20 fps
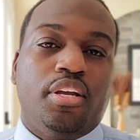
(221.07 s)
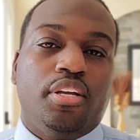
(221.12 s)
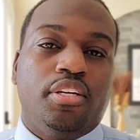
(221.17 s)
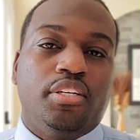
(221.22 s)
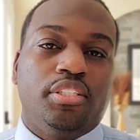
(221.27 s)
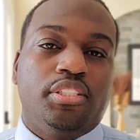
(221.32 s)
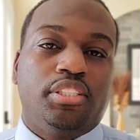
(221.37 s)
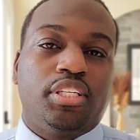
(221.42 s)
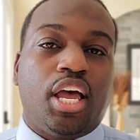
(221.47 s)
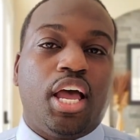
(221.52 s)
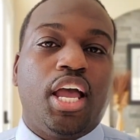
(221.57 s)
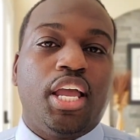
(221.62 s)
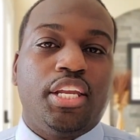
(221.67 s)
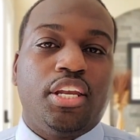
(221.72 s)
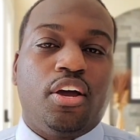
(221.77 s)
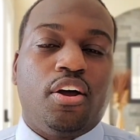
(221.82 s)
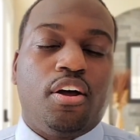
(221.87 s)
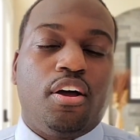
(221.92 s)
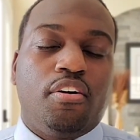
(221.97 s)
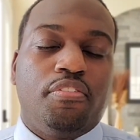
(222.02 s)
sign
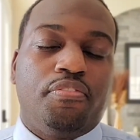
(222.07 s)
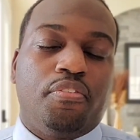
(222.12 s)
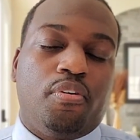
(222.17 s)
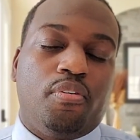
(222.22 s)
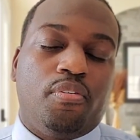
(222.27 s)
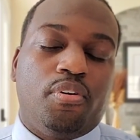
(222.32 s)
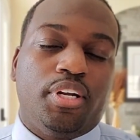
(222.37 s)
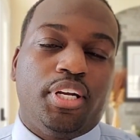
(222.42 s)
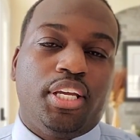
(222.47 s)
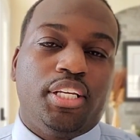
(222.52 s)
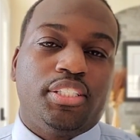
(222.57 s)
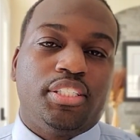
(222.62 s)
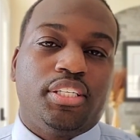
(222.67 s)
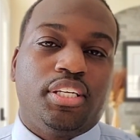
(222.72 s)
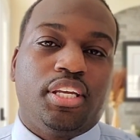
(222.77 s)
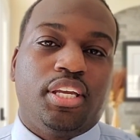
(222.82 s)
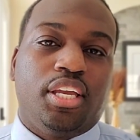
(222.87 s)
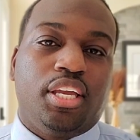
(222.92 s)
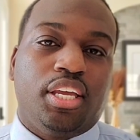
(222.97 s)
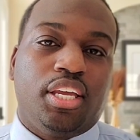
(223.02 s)
off on it
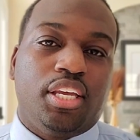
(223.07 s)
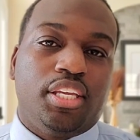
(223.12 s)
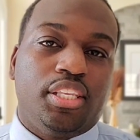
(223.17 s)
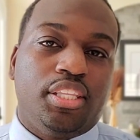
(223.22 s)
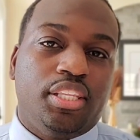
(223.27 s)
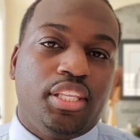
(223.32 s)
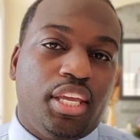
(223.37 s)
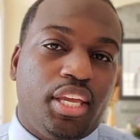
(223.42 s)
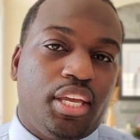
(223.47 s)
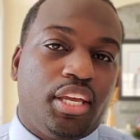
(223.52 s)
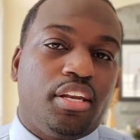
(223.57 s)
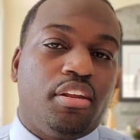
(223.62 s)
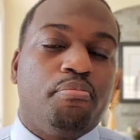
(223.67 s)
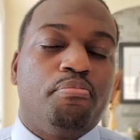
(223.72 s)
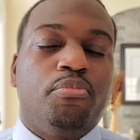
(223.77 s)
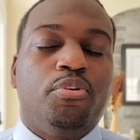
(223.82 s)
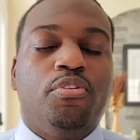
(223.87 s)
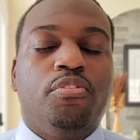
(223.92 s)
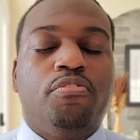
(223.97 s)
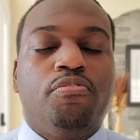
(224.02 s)
and then
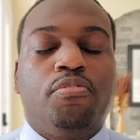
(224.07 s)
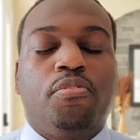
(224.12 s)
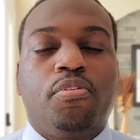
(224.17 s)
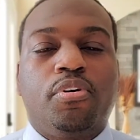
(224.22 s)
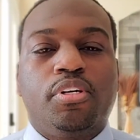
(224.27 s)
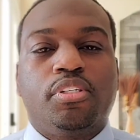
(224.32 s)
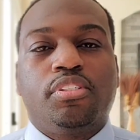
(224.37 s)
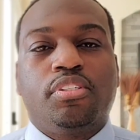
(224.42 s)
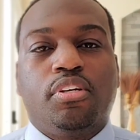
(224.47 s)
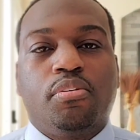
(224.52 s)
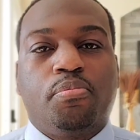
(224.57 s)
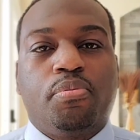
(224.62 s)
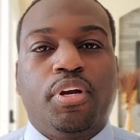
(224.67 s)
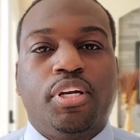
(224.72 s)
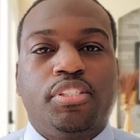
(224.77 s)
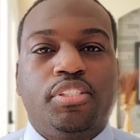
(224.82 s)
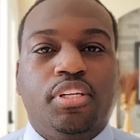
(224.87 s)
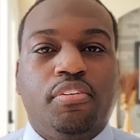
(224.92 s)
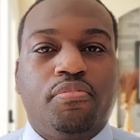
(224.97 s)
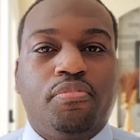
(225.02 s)
move forward to the
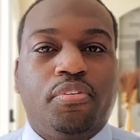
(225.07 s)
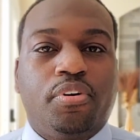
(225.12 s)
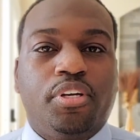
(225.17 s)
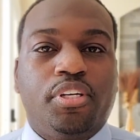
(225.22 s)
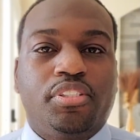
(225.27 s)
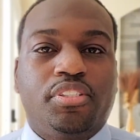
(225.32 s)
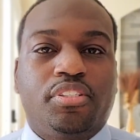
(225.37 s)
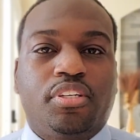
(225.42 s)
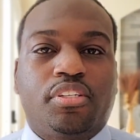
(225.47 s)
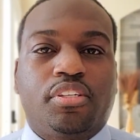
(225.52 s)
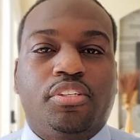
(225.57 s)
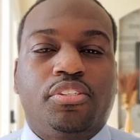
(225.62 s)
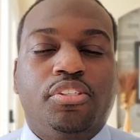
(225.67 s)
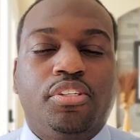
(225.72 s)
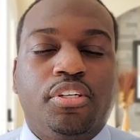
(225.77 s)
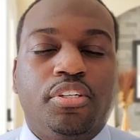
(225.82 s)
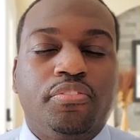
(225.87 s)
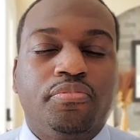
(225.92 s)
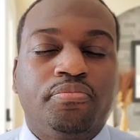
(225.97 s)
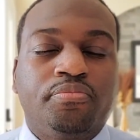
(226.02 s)
president for his signature.